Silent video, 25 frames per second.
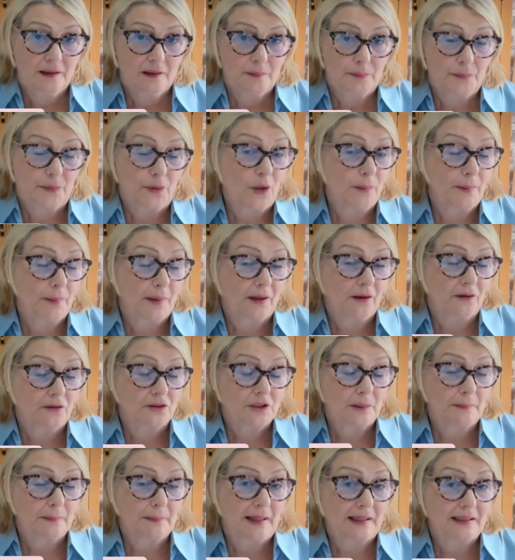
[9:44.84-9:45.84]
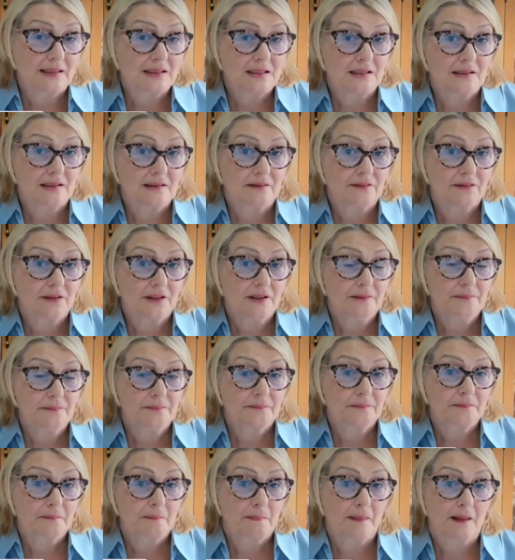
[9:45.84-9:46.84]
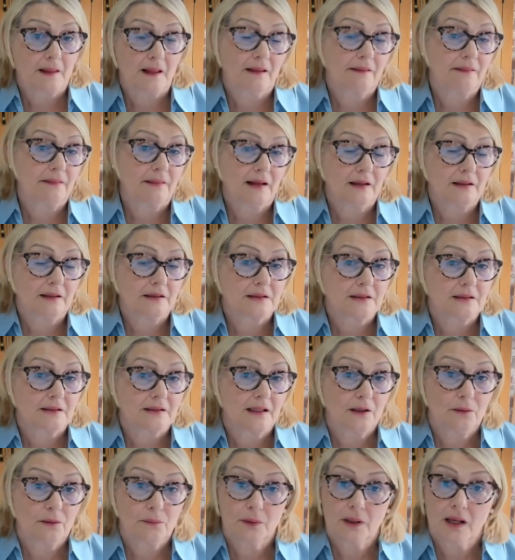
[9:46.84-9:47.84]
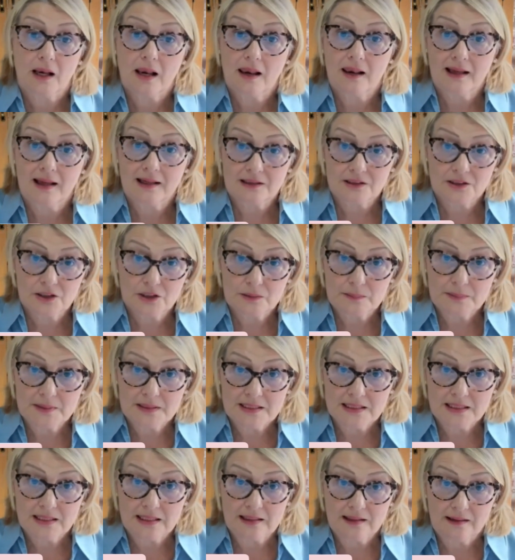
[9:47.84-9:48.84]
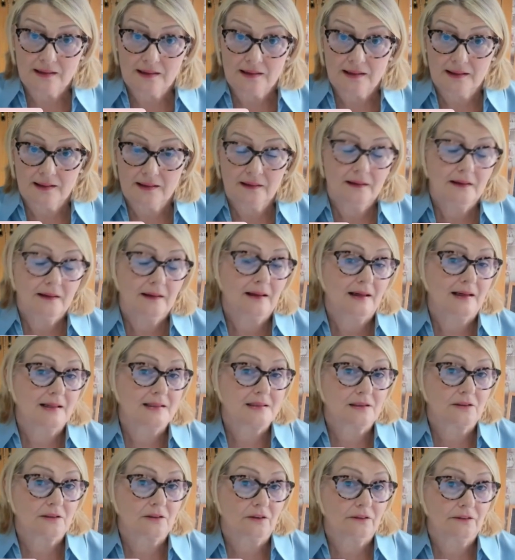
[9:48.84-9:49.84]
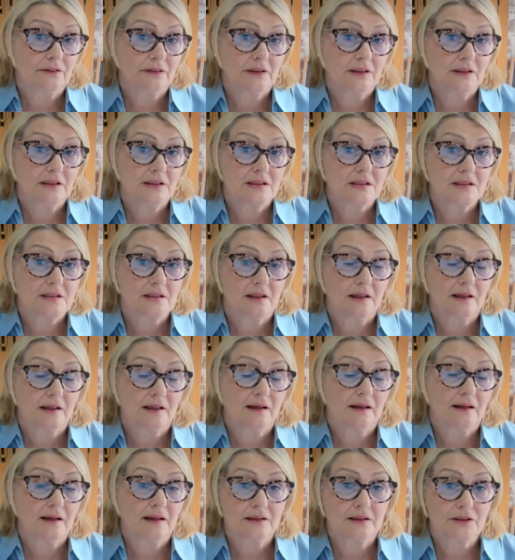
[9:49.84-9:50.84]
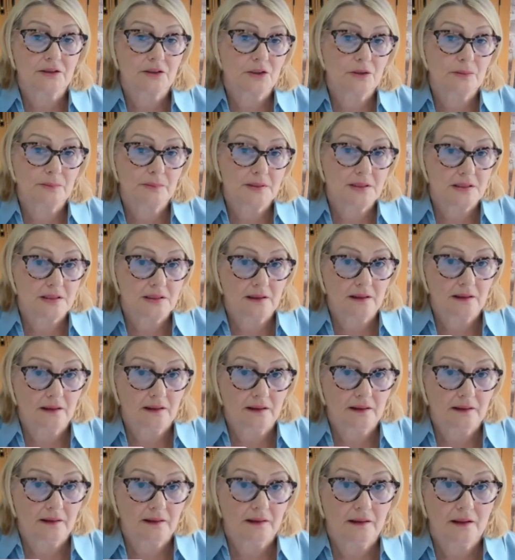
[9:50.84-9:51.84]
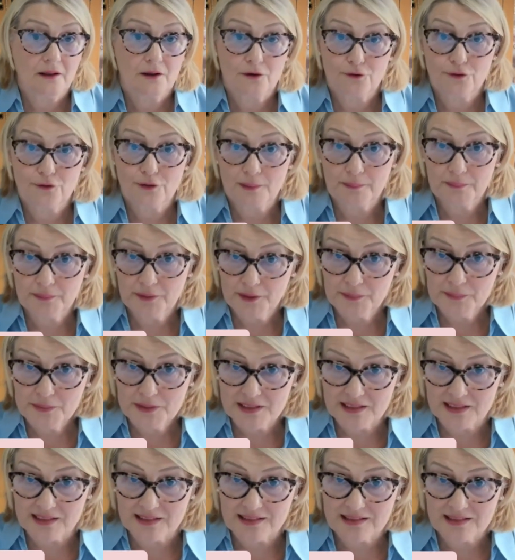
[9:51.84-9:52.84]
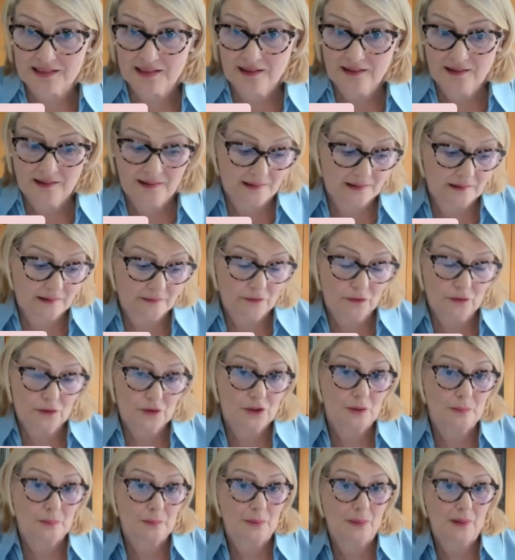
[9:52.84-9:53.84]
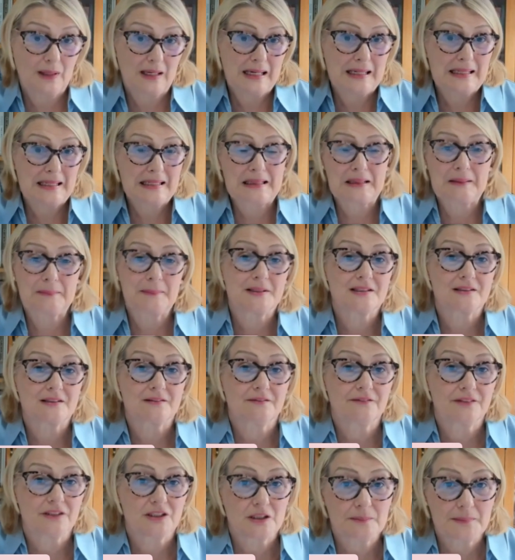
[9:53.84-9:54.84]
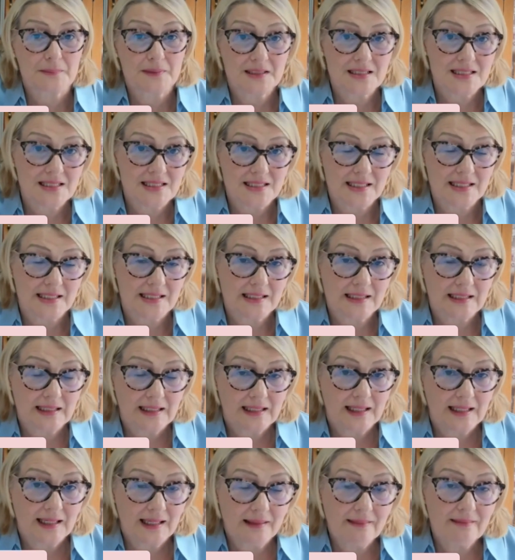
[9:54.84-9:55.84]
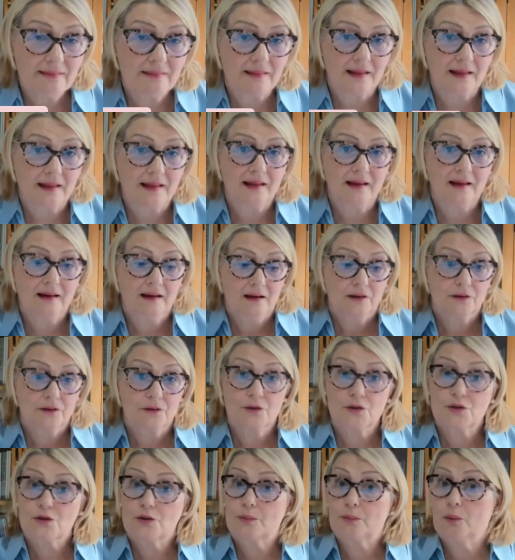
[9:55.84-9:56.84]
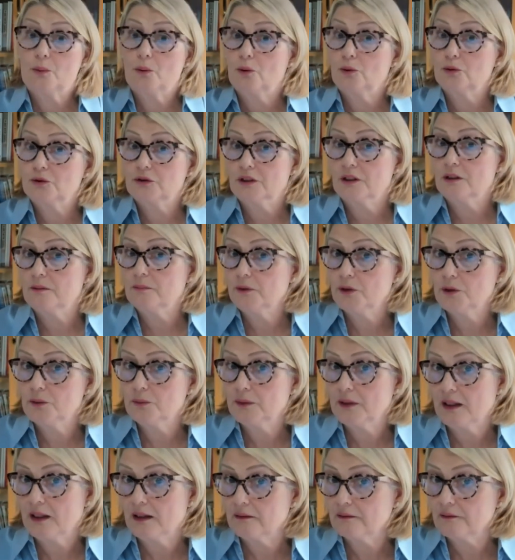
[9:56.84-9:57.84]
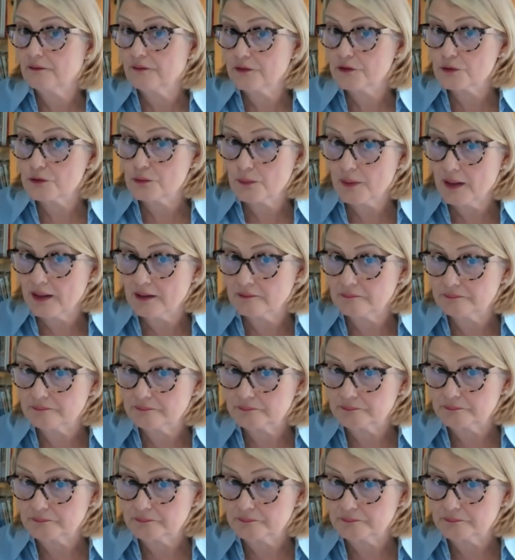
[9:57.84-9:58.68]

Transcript: probiotic bacteria, and that they were Lactobacilli acidophilus and Lactobacilli rhamnosus. And I've also put a little bit of vitamin C in there to support immune health as well.